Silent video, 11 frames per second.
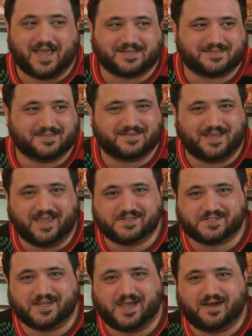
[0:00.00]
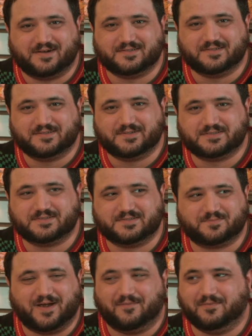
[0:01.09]
Yes, the, the Asian character in the original
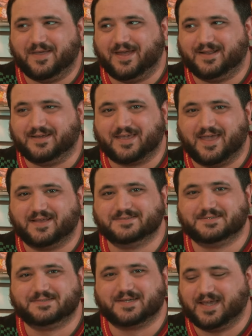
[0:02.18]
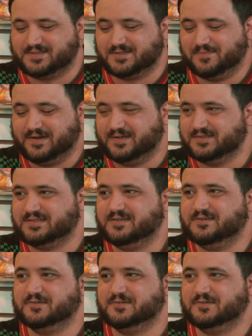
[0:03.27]
is problematic. Cancel cancel Merian C.